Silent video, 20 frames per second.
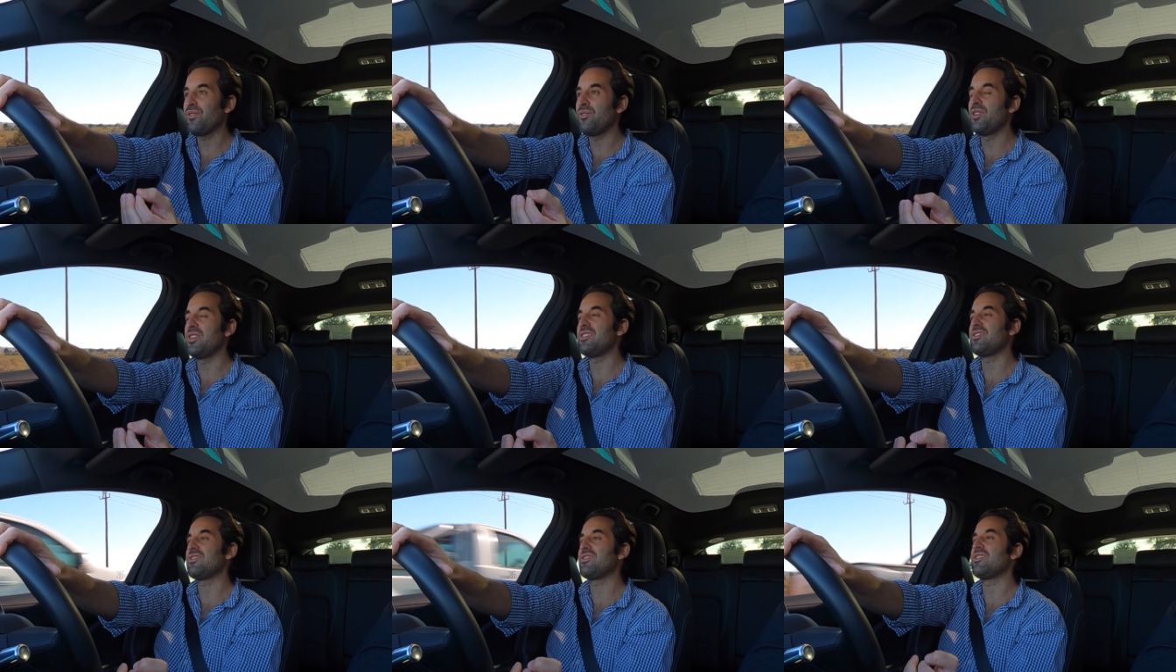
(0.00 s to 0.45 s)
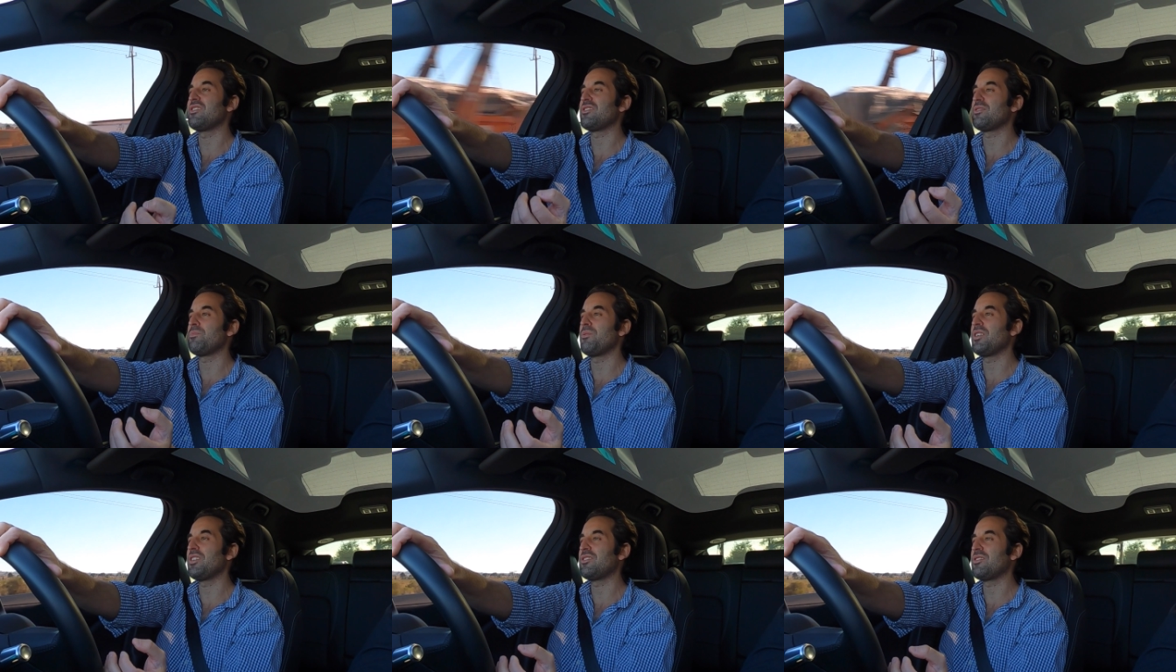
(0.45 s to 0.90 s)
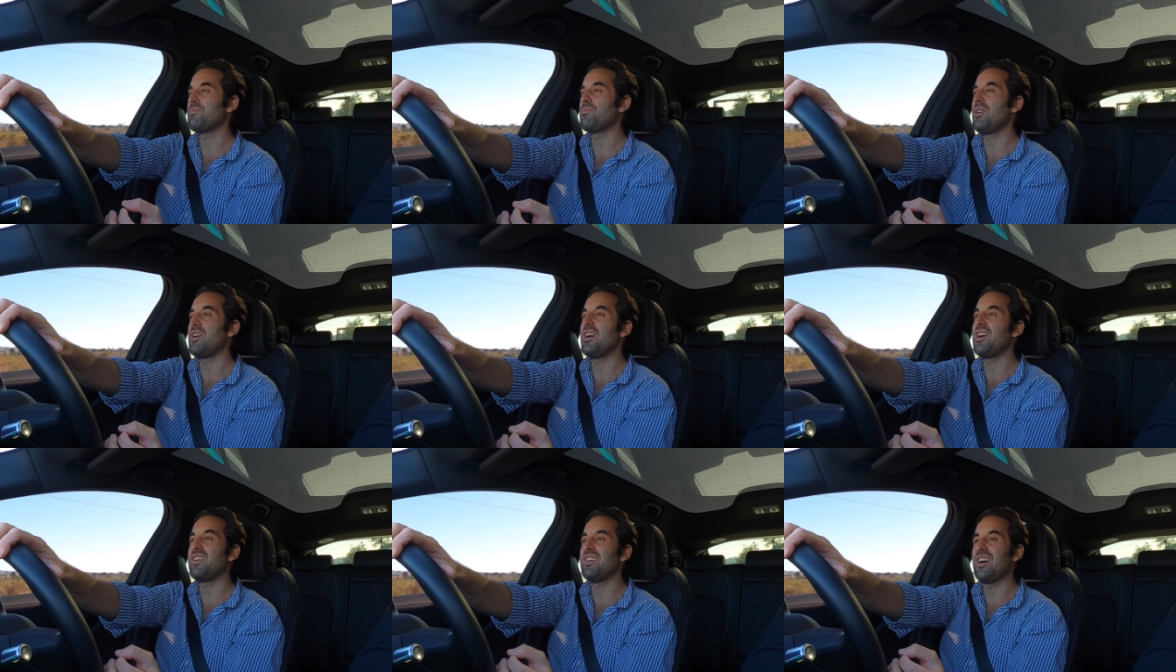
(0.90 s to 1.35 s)
for instance, spring to
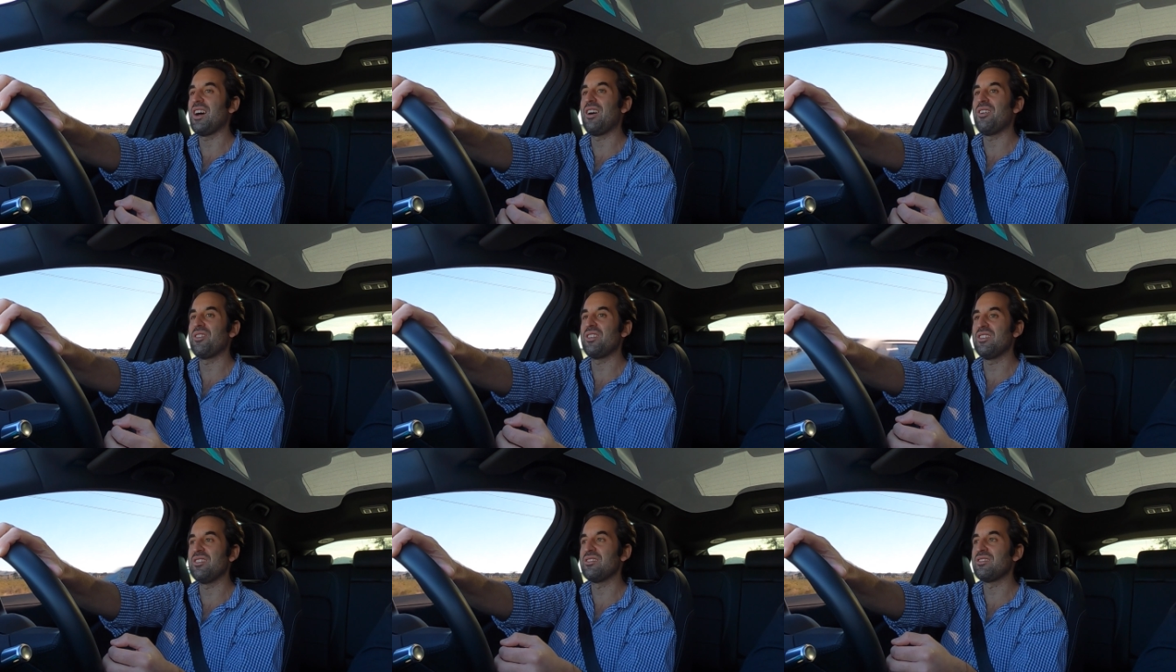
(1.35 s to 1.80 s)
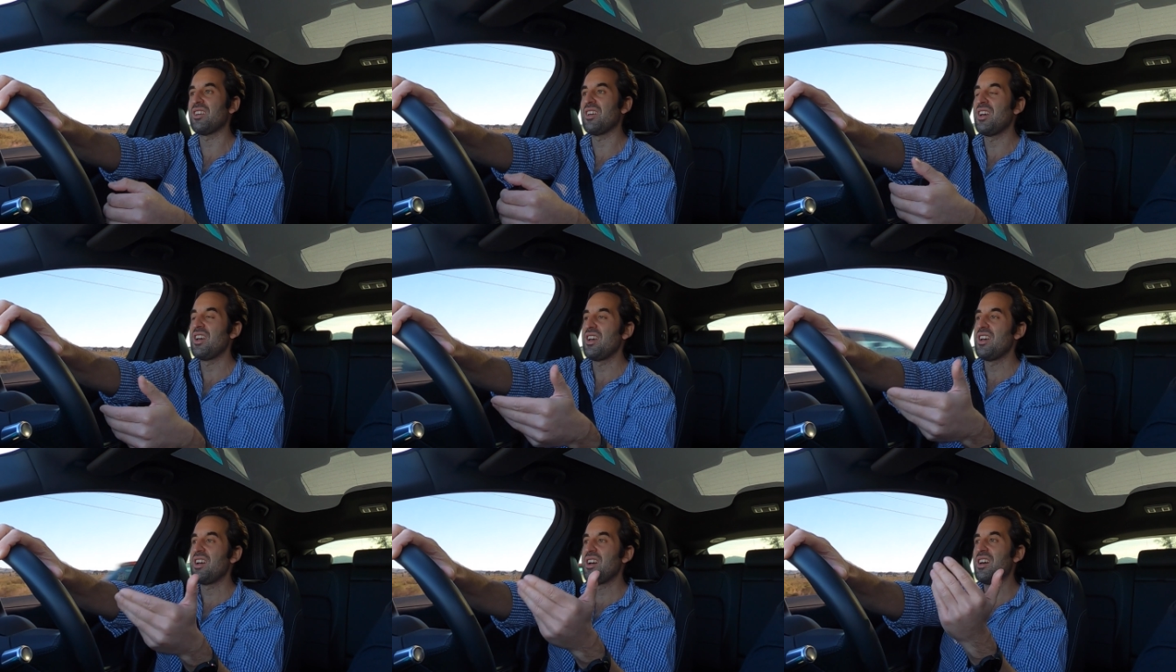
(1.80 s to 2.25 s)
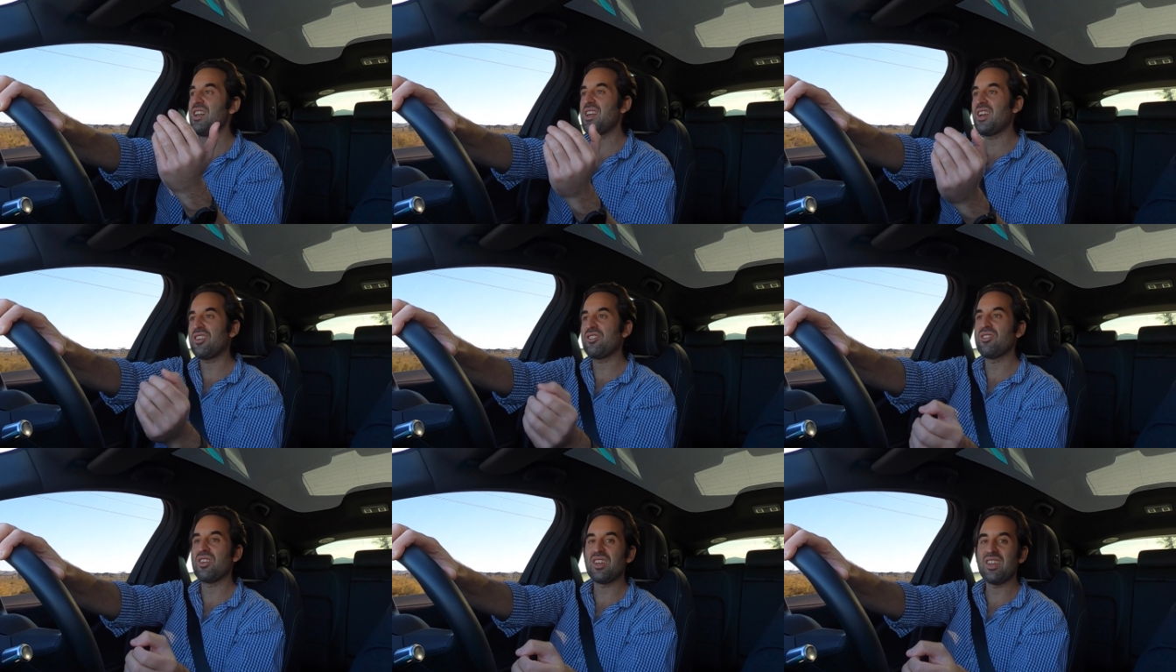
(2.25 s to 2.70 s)
mind, Audi's
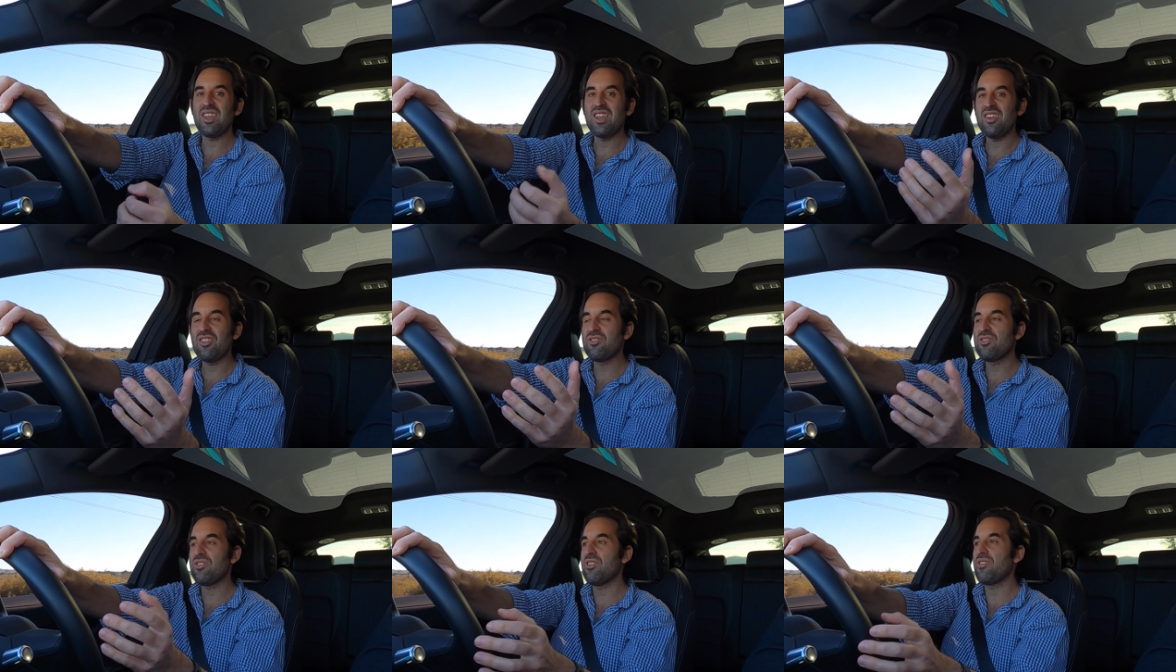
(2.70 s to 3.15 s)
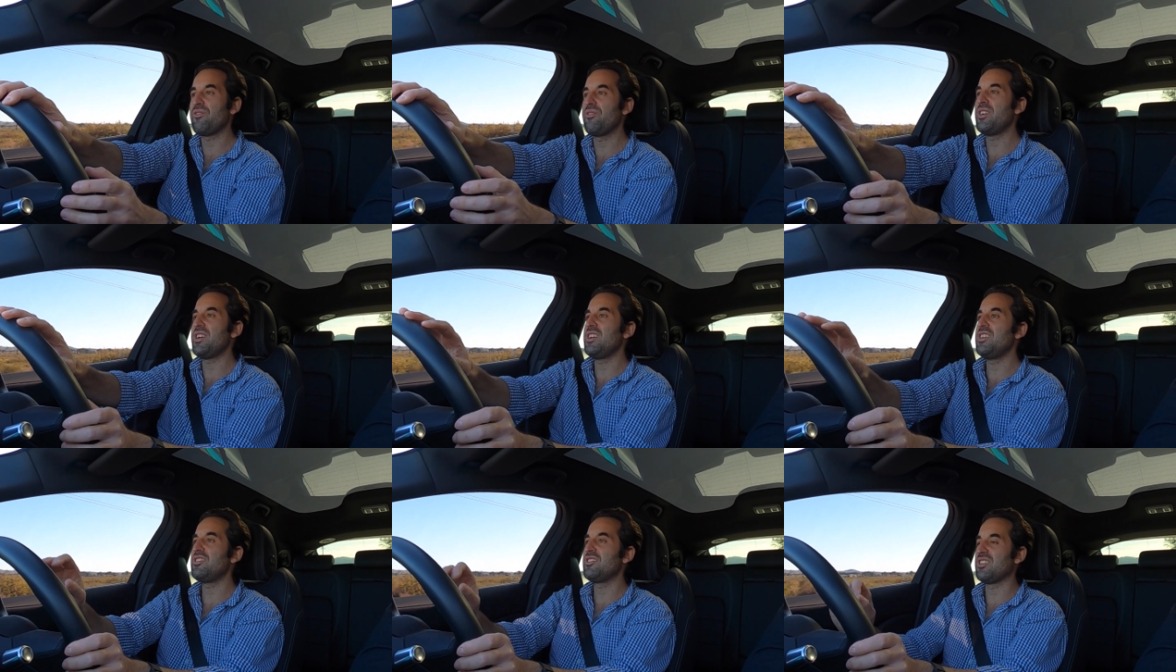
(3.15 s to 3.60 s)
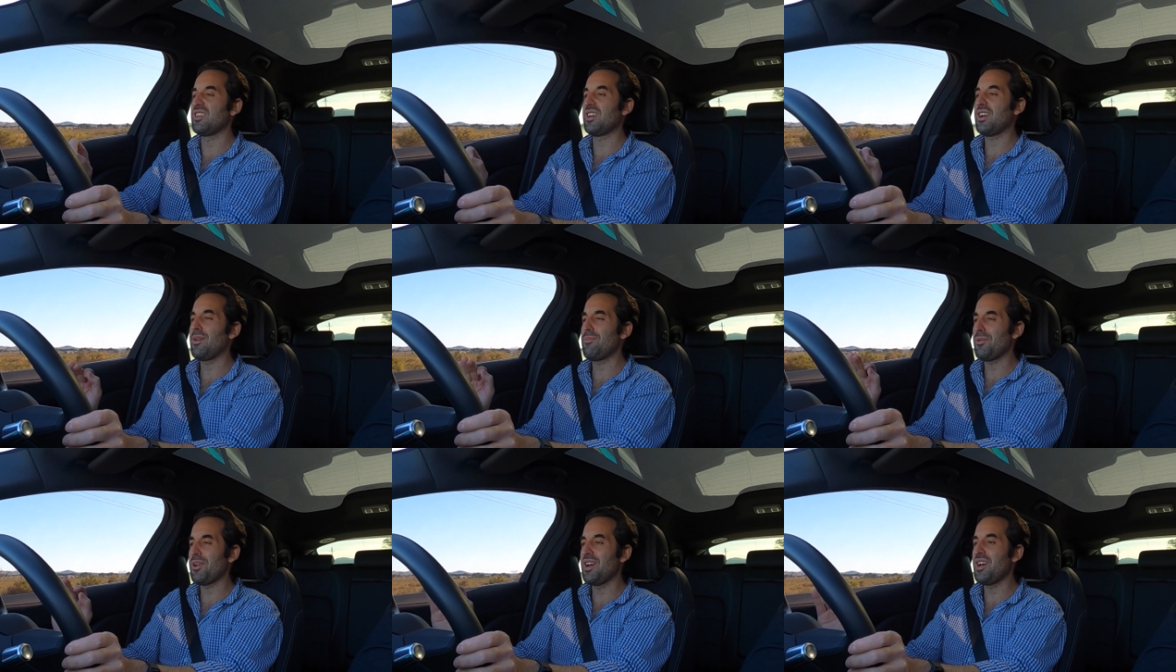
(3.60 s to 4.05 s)
electric e-tron range, and a
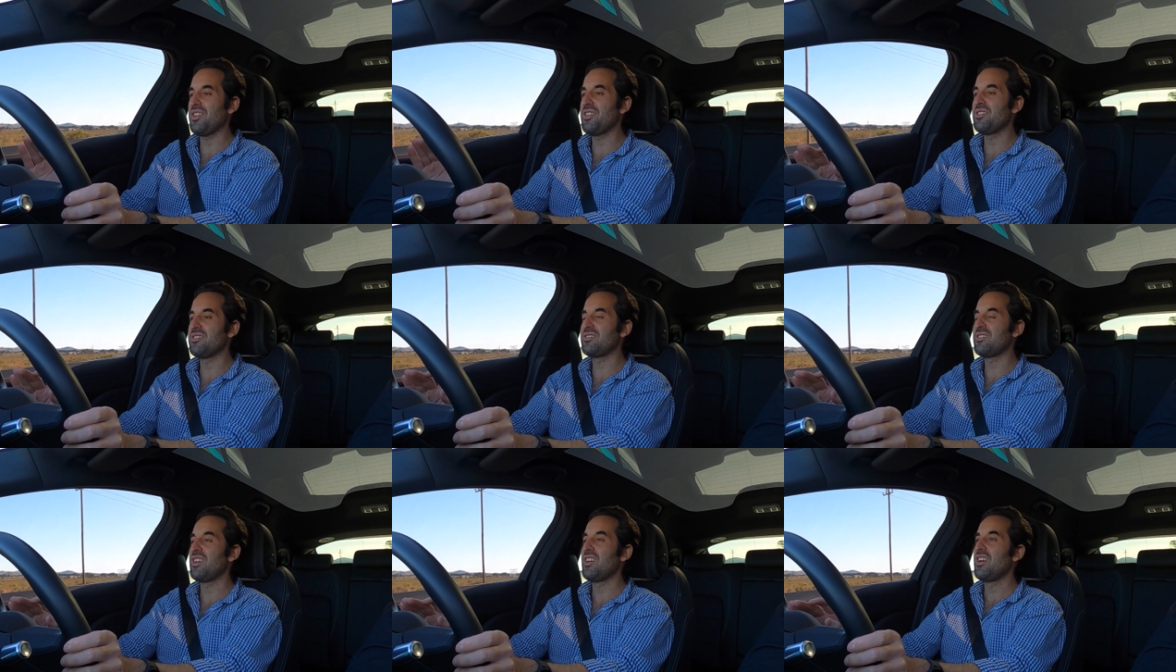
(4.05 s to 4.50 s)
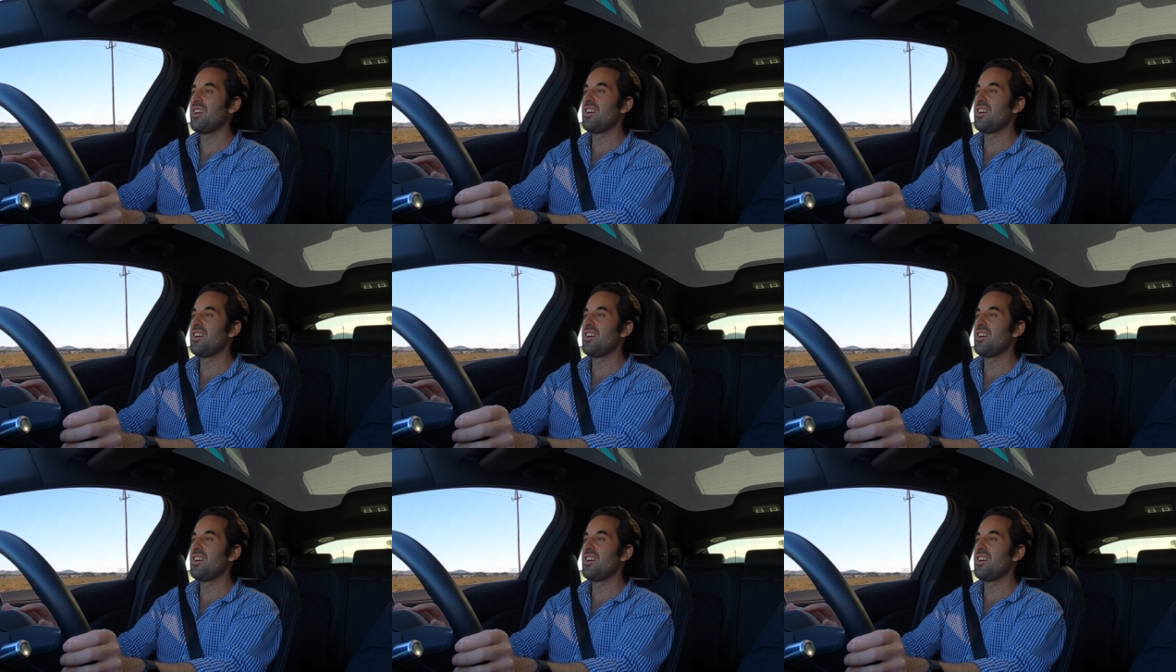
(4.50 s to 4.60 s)
couple of others.